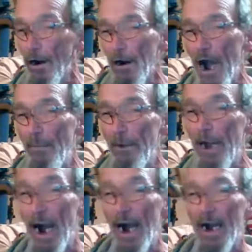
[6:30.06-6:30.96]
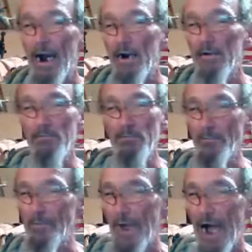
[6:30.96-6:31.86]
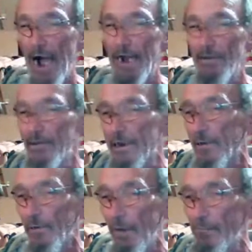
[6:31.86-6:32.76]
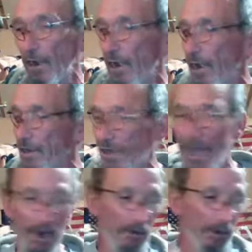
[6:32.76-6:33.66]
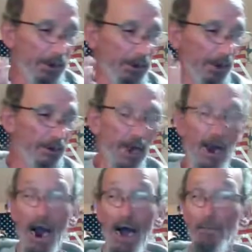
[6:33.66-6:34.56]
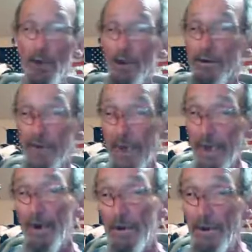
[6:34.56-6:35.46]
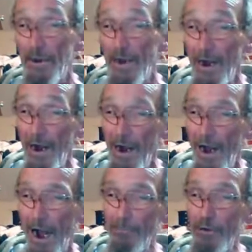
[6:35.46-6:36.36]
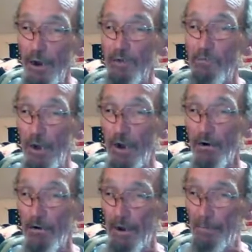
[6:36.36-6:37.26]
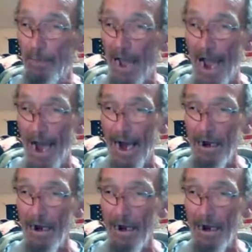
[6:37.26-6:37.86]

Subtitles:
I mean, I didn't script this. I didn't sit down. I'm just in. I'm just literally back.